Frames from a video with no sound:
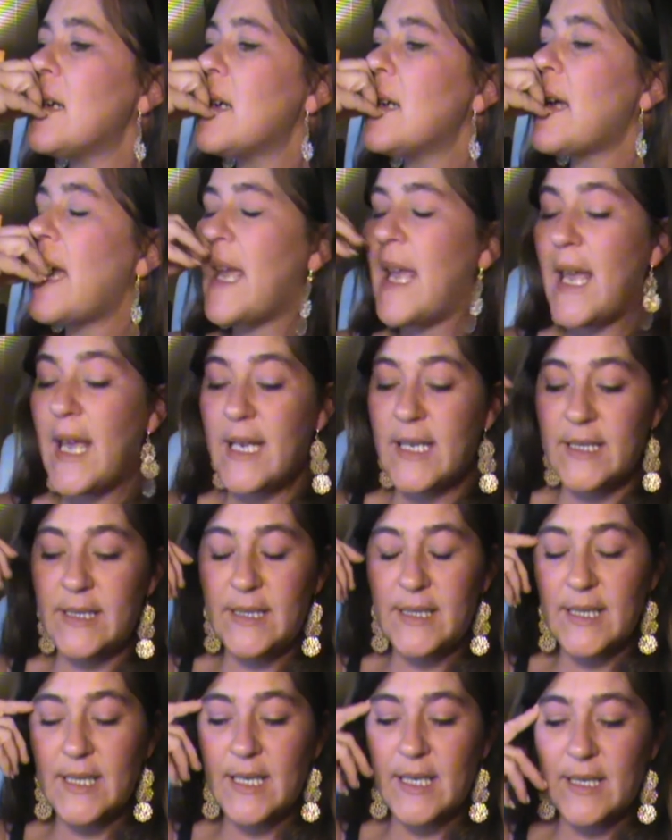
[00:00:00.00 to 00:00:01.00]
I
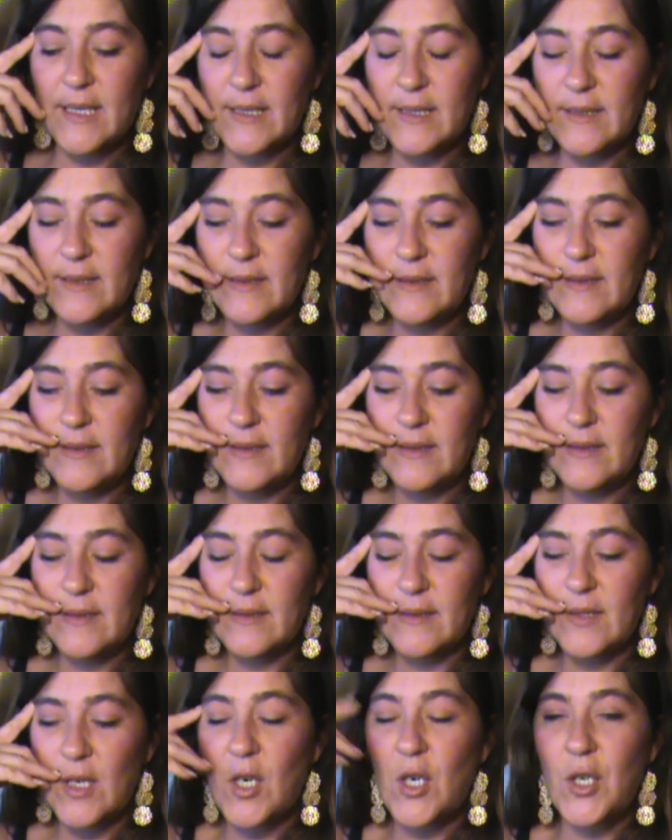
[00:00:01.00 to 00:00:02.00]
had
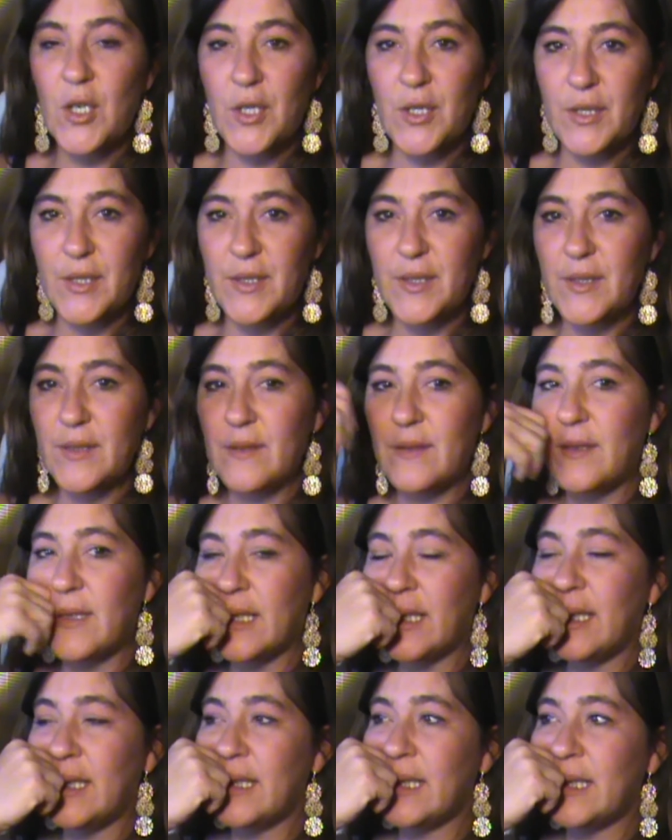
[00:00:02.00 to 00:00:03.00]
heard
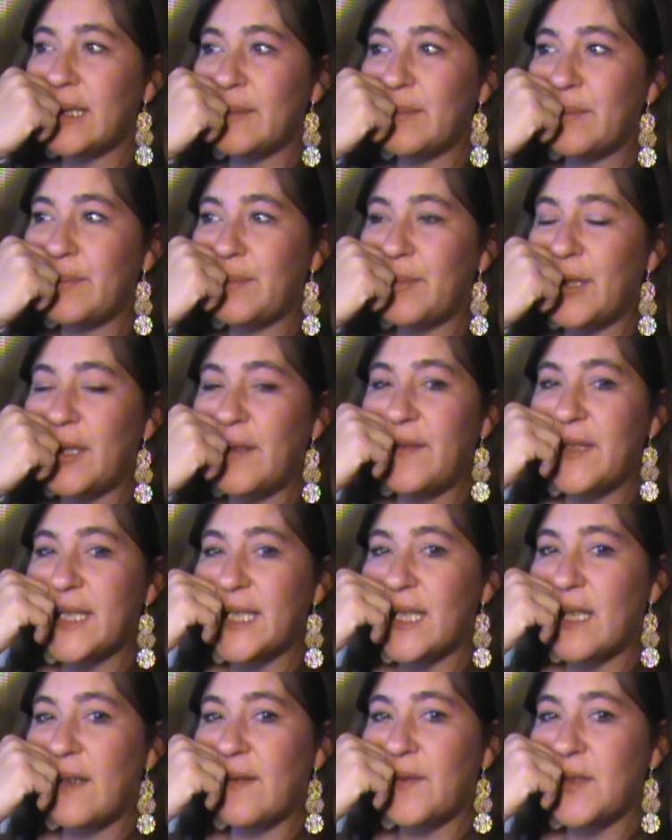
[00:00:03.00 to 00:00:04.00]
on a previous
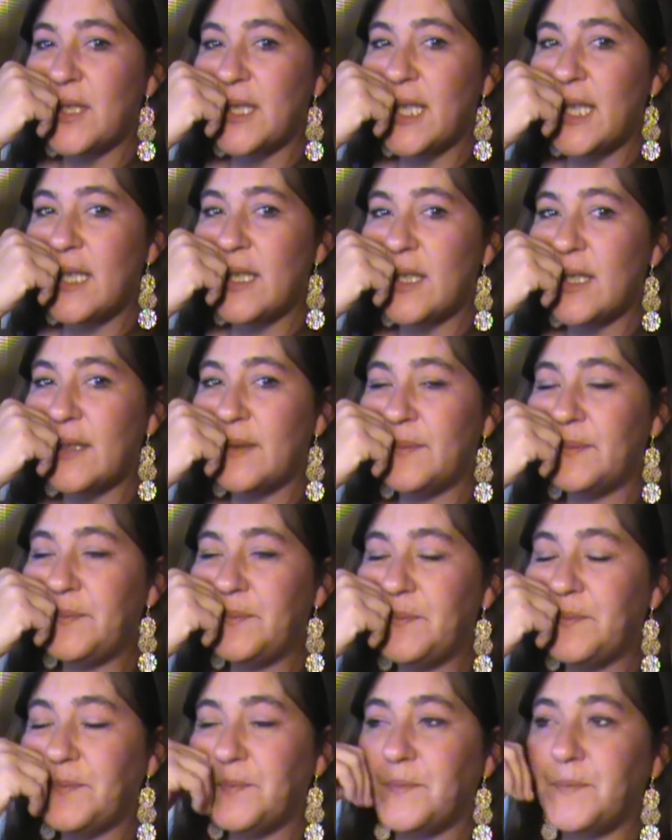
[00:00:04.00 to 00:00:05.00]
conversation
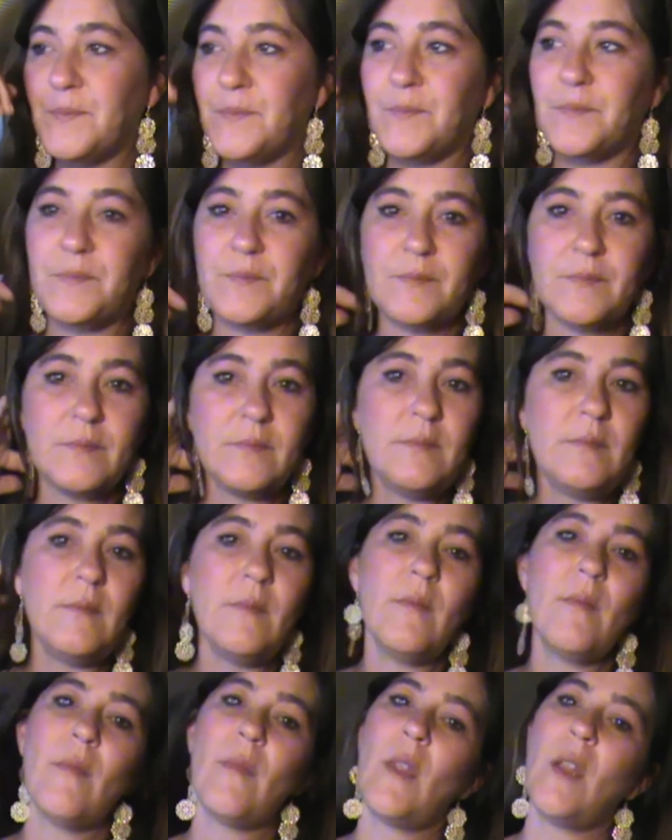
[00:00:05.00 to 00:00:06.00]

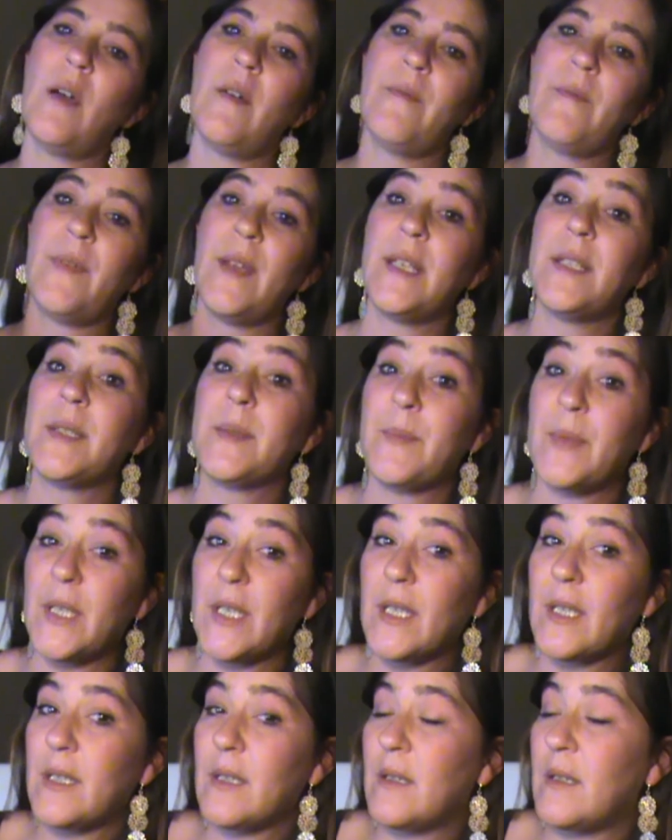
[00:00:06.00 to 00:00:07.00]
on
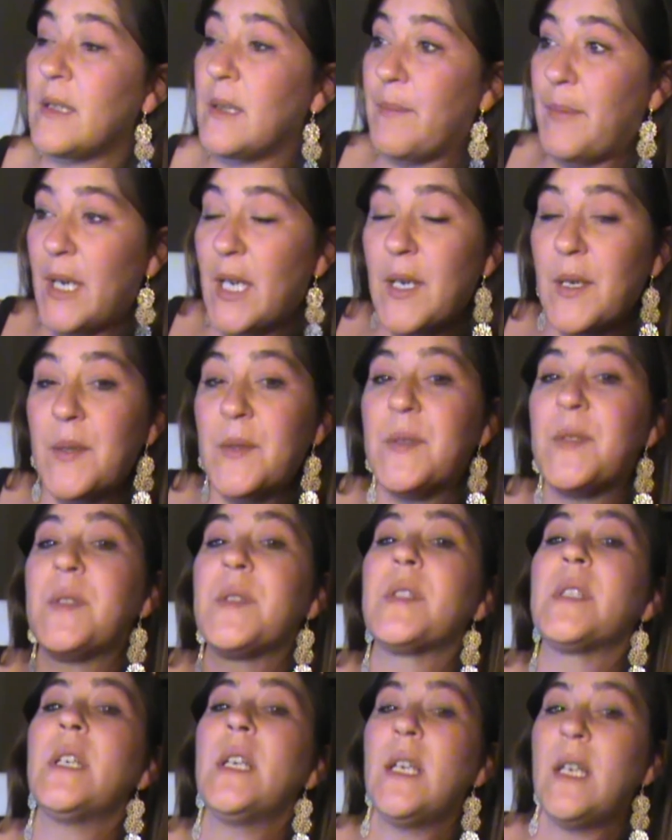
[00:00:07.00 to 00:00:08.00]
Facebook on a
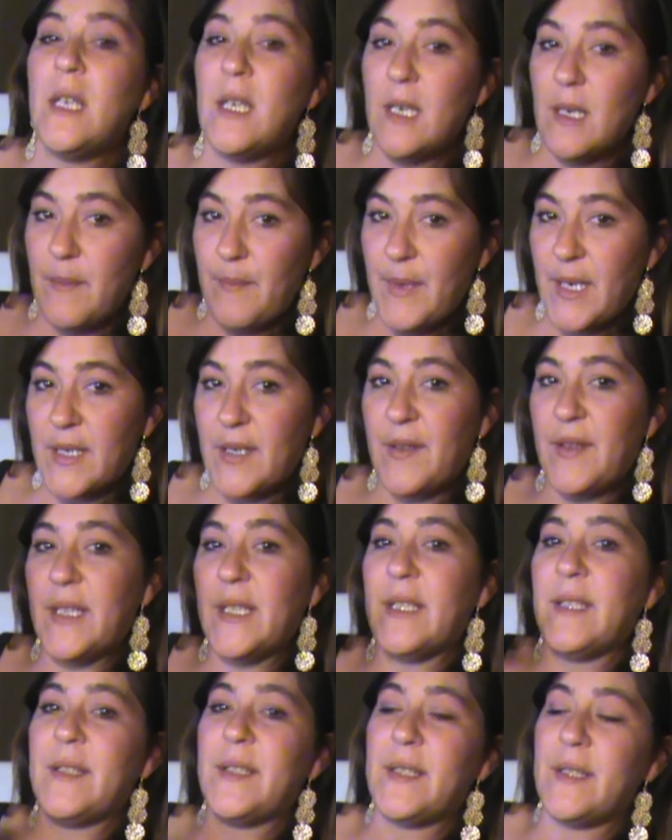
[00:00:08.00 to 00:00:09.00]
post about all
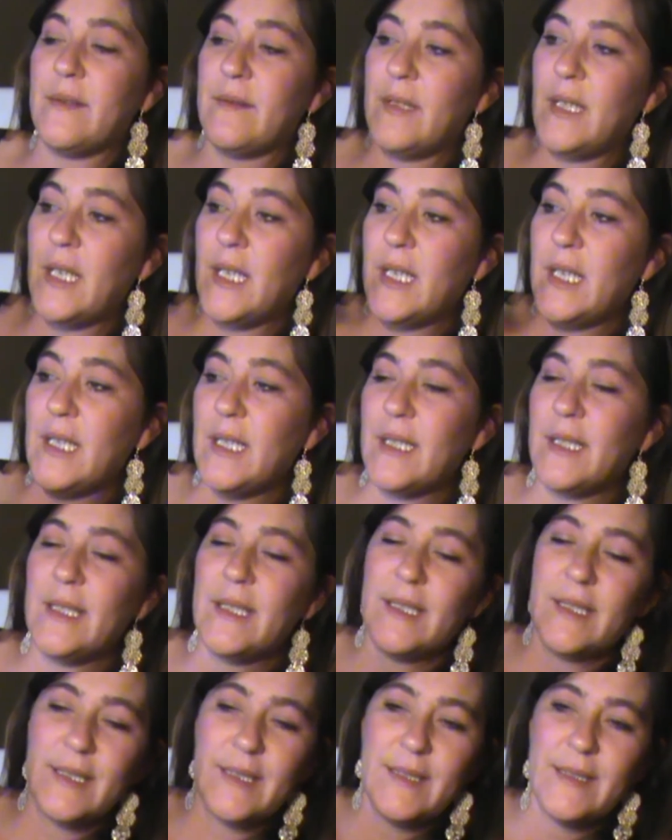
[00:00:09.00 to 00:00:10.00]
this.
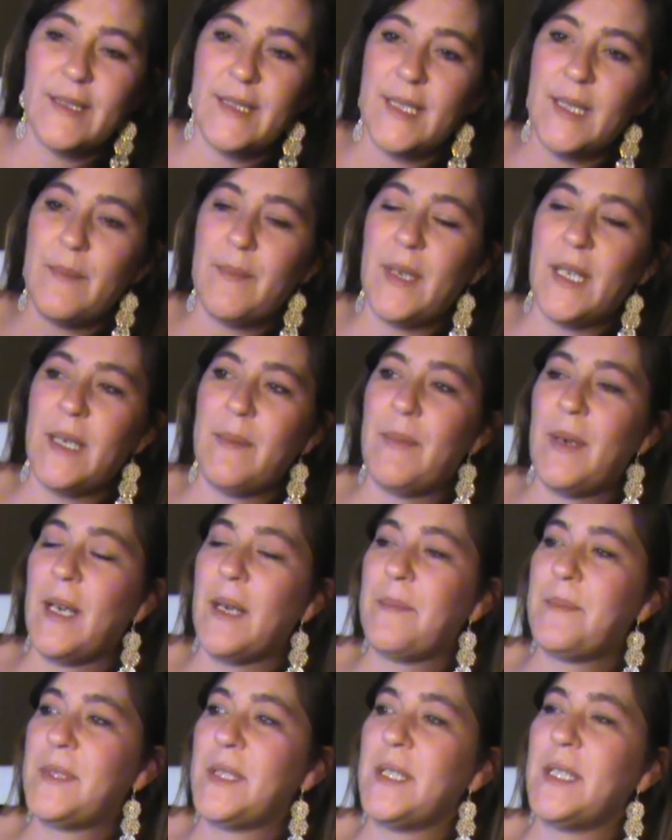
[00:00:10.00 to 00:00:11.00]
Somebody
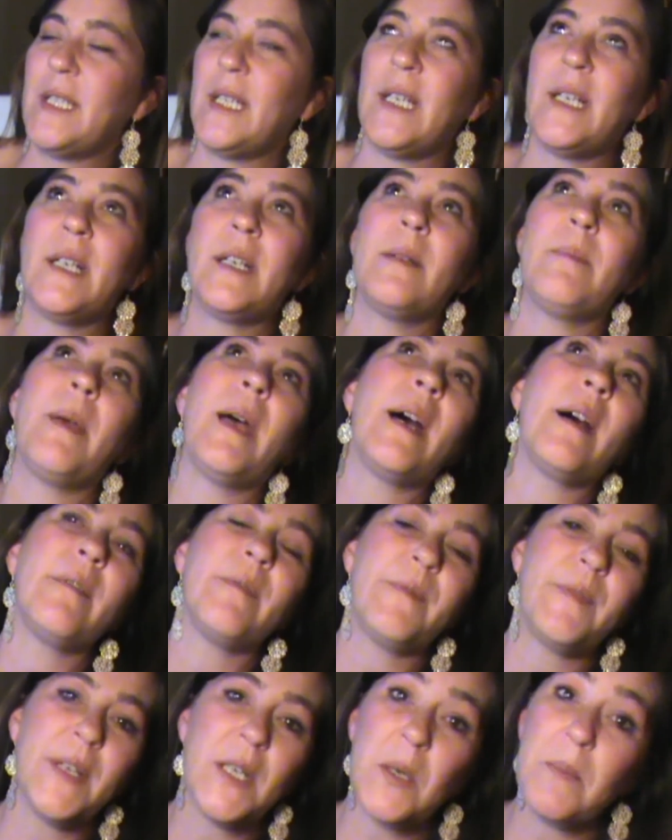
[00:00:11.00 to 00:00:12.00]
popped on there
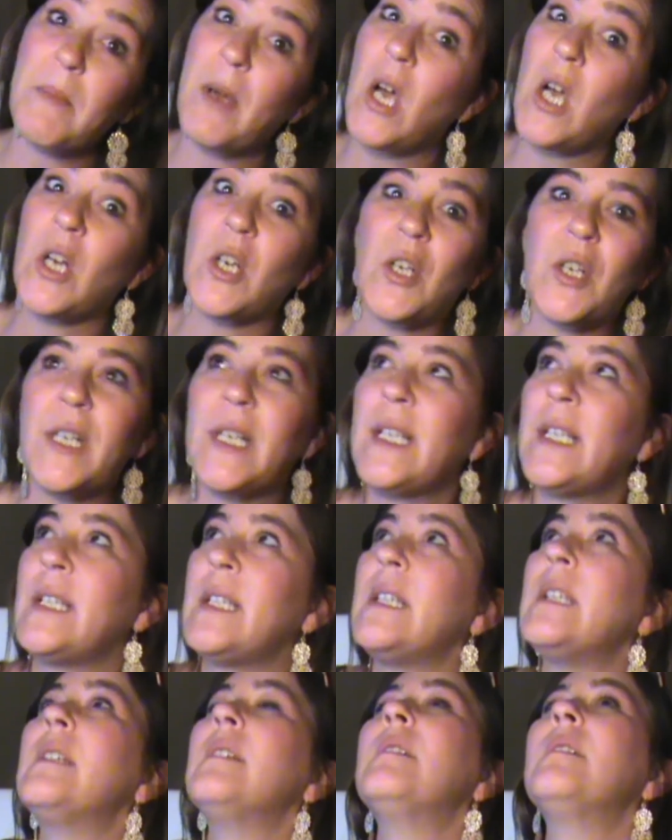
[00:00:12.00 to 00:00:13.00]
about
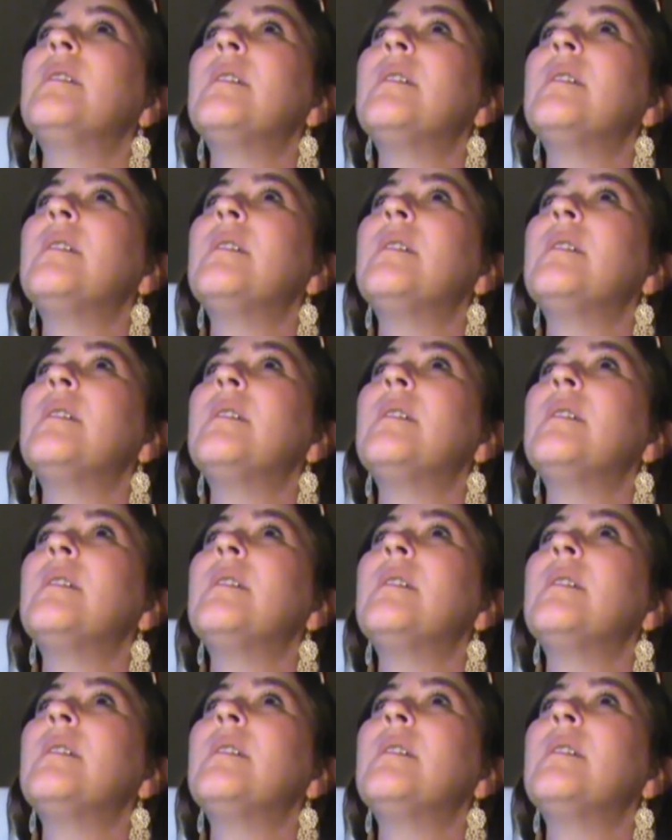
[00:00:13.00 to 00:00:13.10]
fear-mongering.